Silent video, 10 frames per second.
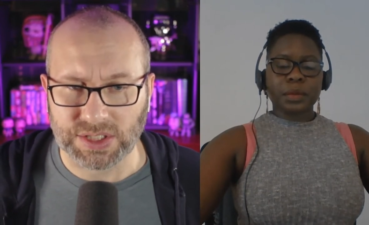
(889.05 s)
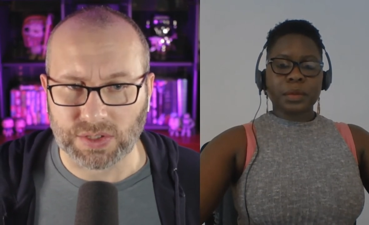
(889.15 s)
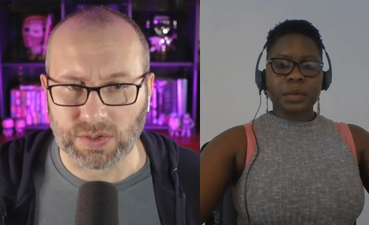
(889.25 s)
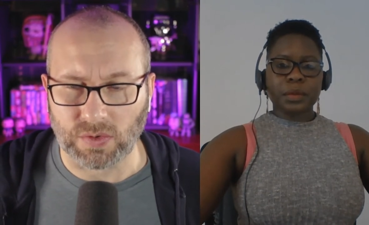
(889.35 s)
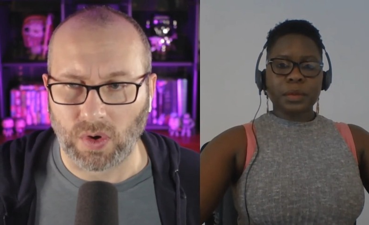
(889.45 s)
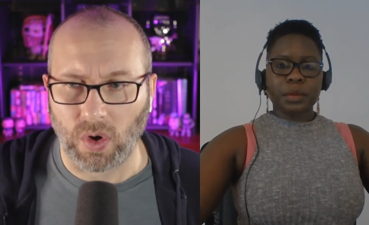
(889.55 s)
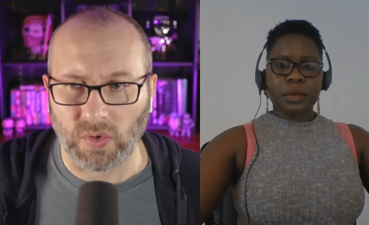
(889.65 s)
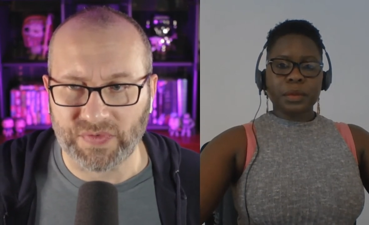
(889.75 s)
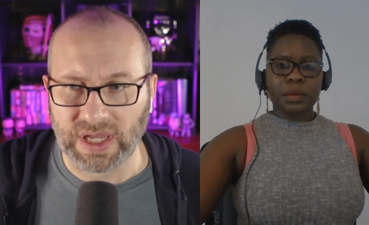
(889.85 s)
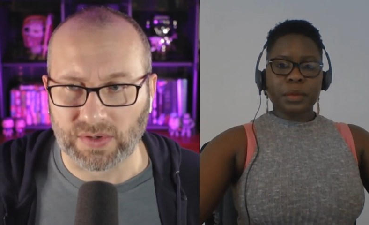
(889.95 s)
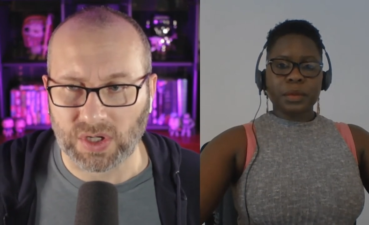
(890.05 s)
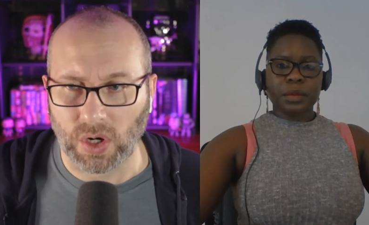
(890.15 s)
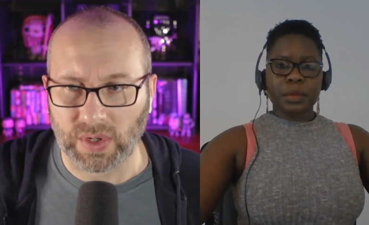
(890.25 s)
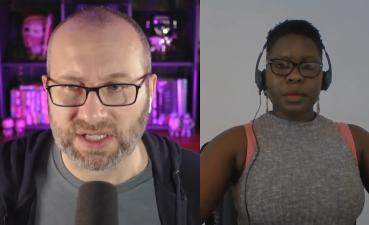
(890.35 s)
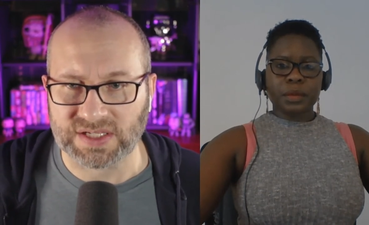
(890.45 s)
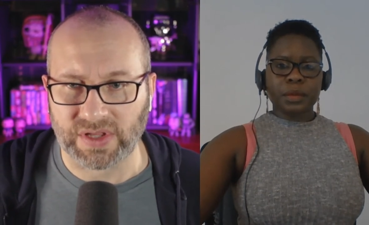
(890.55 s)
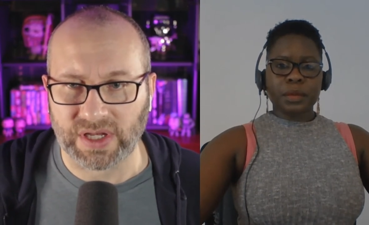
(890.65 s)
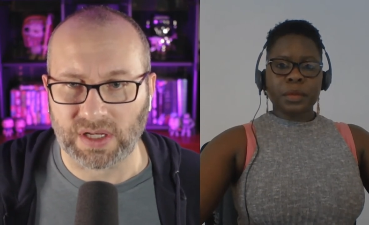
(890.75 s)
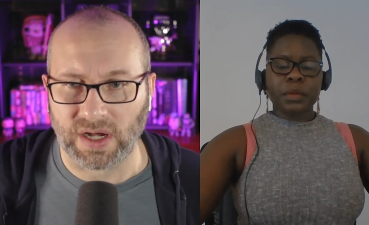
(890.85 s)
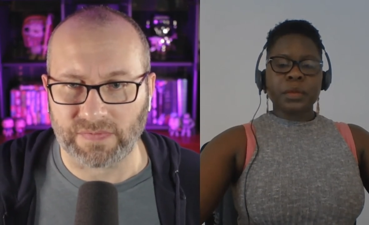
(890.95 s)
Speaker 1: to hold together cohesively
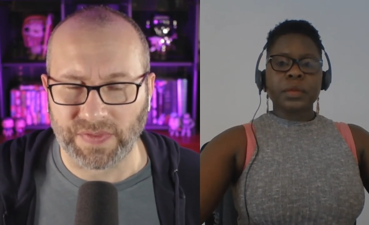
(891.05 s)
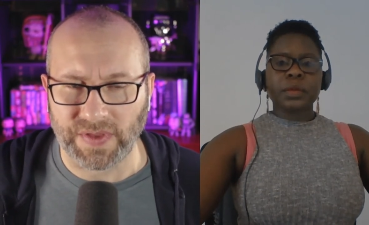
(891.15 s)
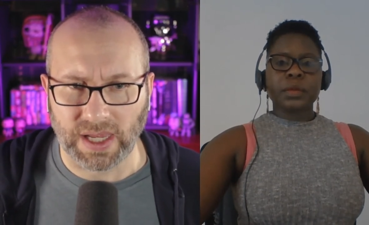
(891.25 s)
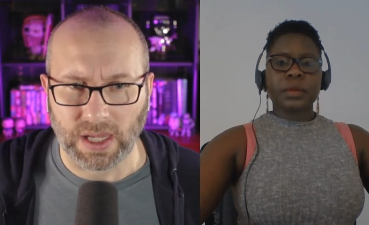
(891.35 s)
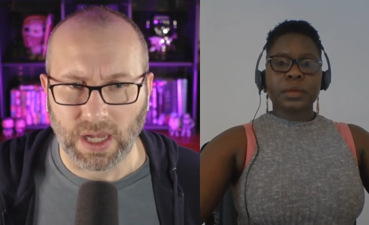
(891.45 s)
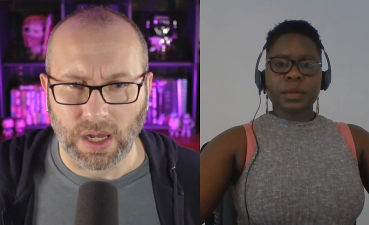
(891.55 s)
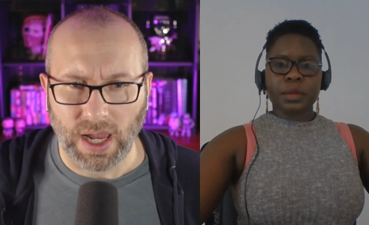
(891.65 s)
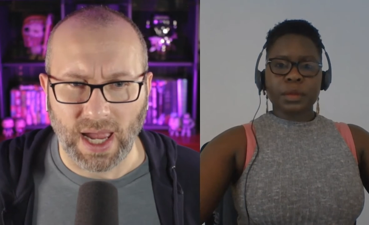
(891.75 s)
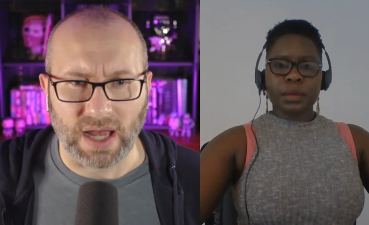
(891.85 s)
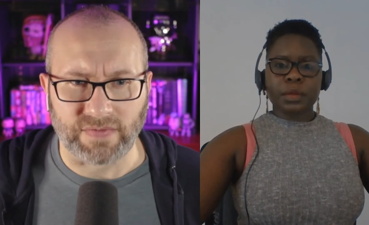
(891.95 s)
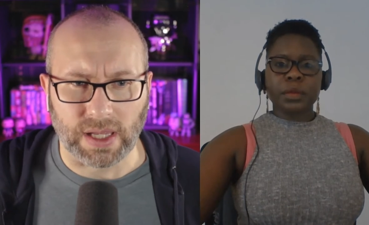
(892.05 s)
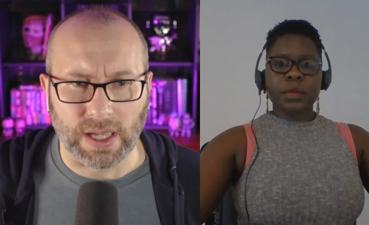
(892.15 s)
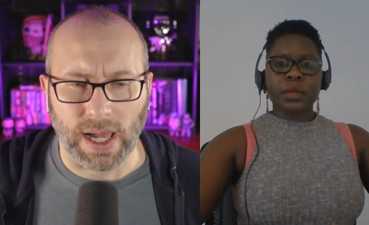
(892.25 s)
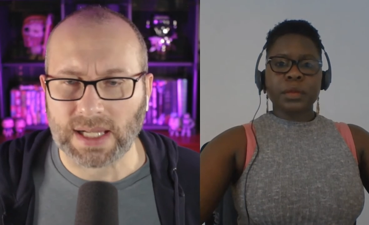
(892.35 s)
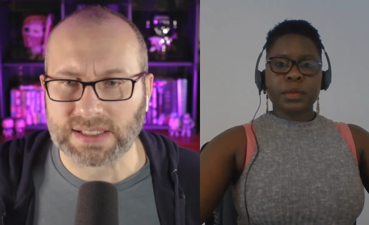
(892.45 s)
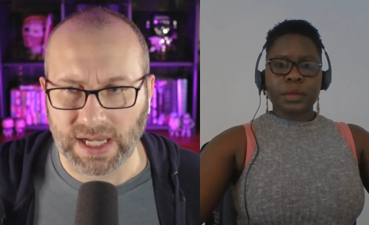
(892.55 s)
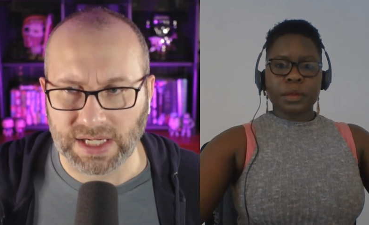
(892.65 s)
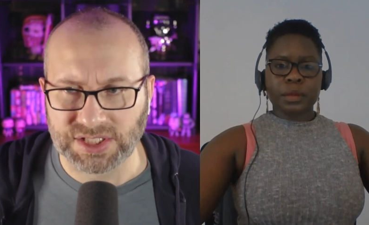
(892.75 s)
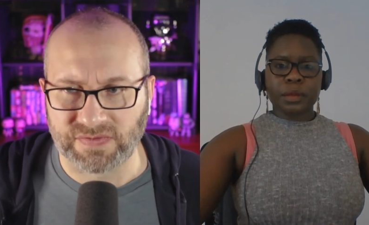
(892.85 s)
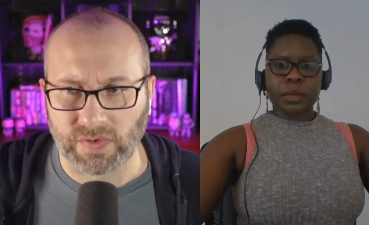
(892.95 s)
enough that they have a
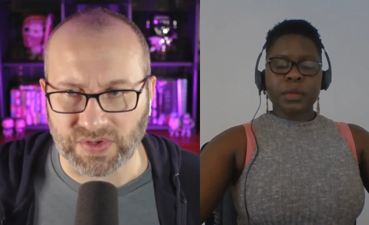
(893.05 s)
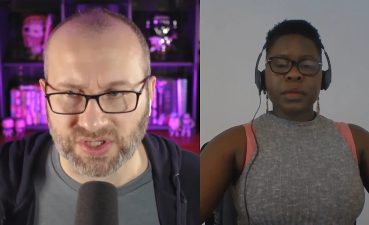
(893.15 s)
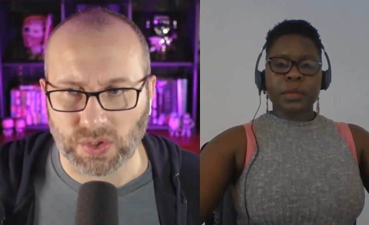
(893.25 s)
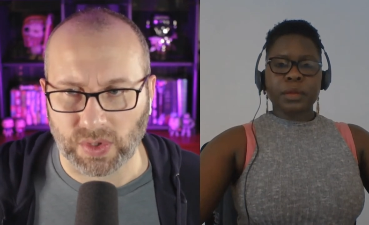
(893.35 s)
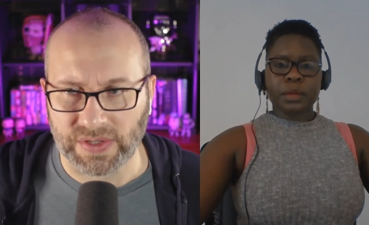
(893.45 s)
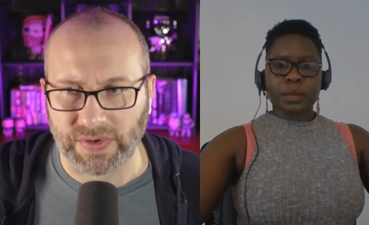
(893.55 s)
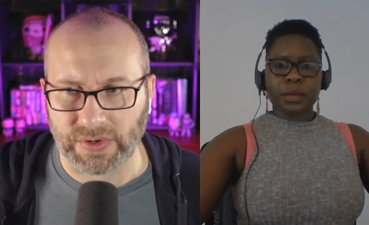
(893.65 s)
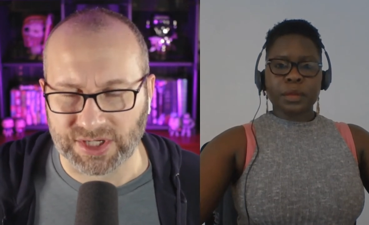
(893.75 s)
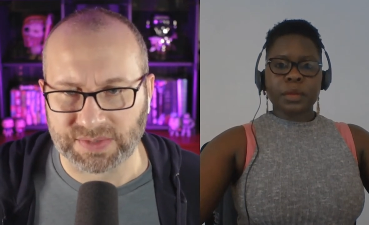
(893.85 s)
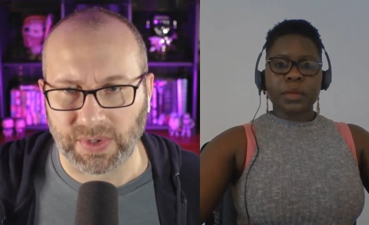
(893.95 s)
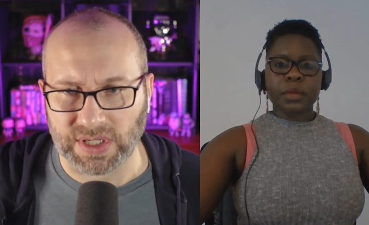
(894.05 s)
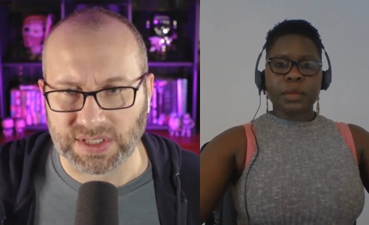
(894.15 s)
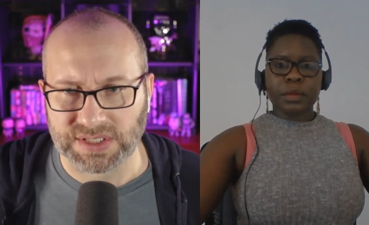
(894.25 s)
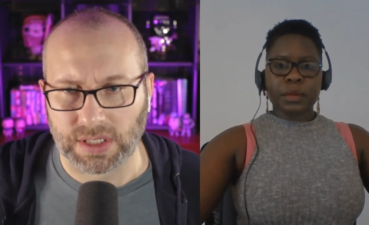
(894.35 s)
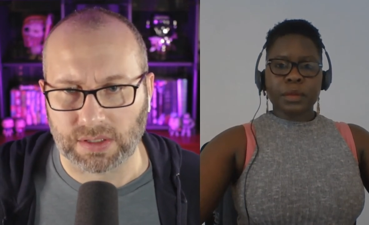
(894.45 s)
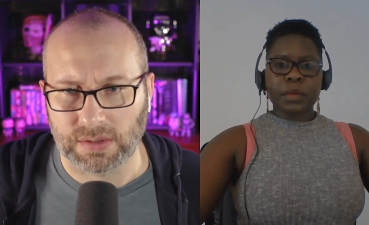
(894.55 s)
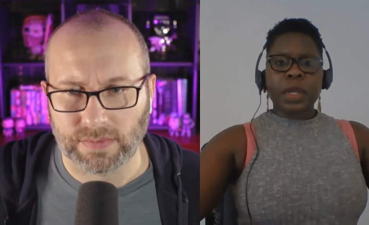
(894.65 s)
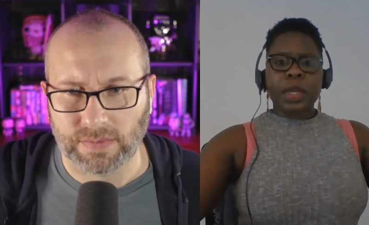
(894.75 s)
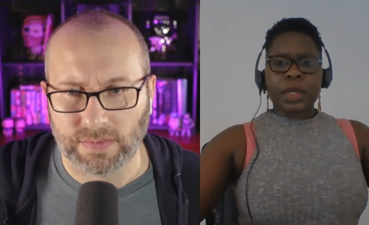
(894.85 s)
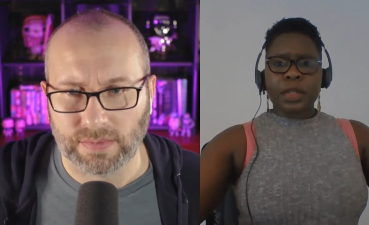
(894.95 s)
context for the story that they're experiencing?
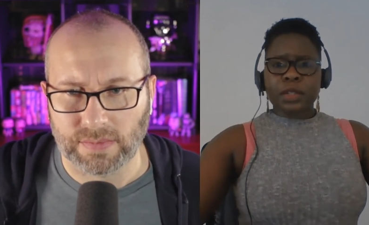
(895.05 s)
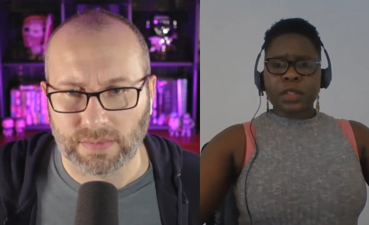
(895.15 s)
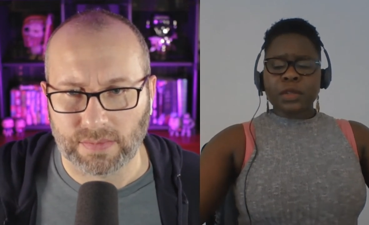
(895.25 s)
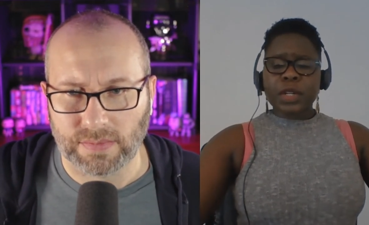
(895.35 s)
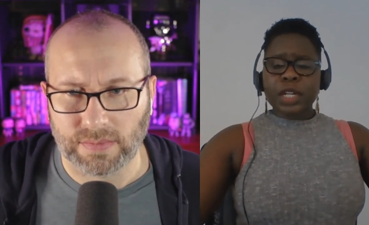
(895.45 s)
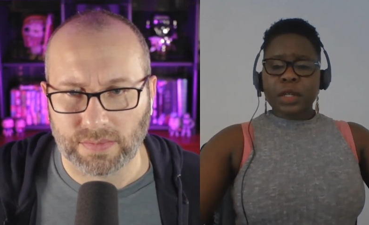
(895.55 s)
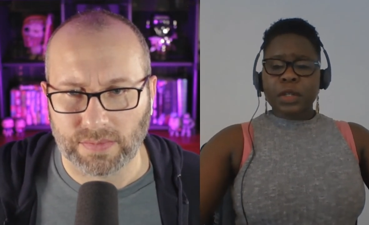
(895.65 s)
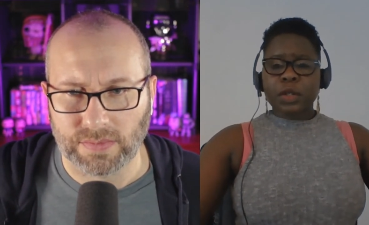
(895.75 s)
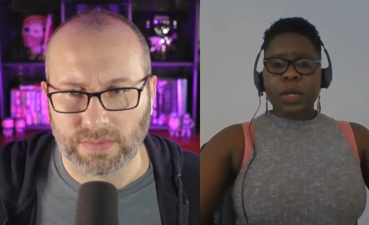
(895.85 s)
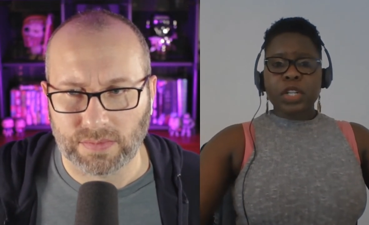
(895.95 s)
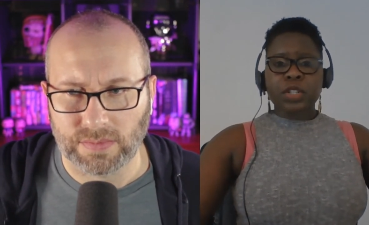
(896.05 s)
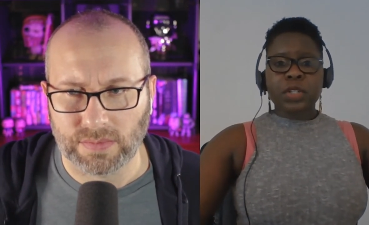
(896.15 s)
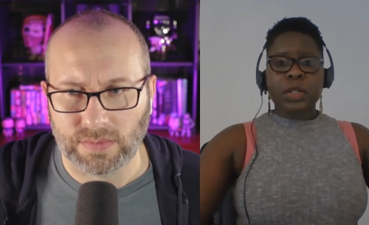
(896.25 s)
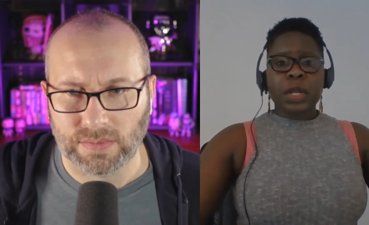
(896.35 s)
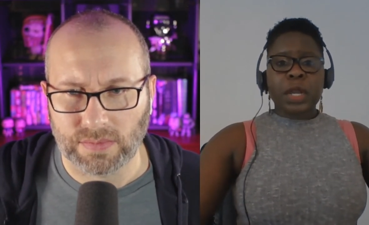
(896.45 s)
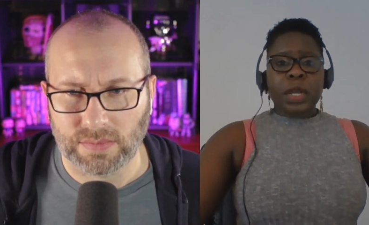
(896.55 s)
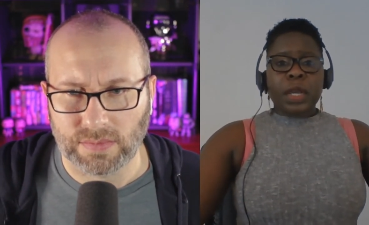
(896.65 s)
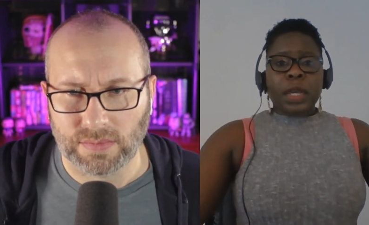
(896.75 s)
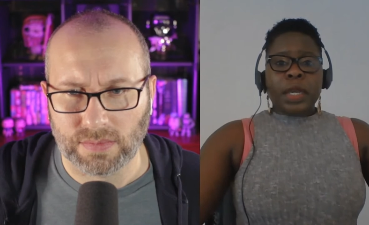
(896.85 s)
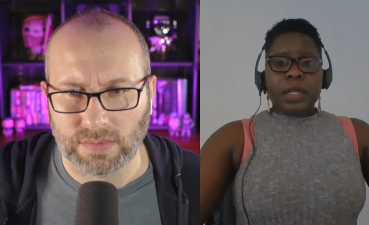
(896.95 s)
Speaker 2: Yeah, that's a really good question.
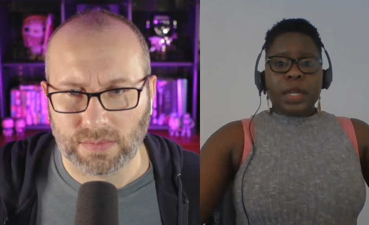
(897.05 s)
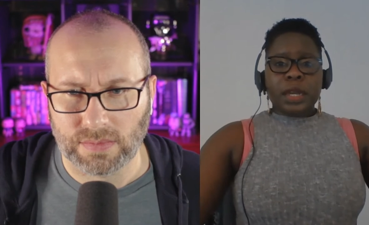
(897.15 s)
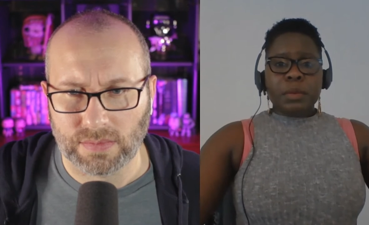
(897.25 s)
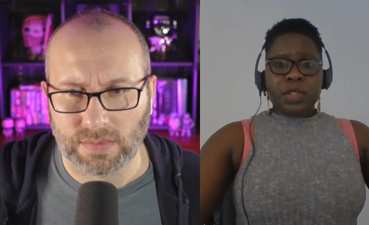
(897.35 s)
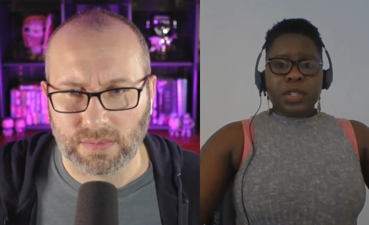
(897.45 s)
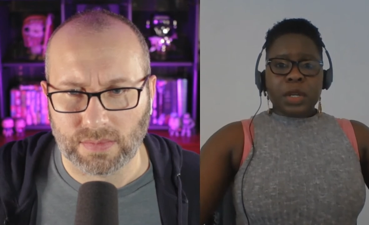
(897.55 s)
It comes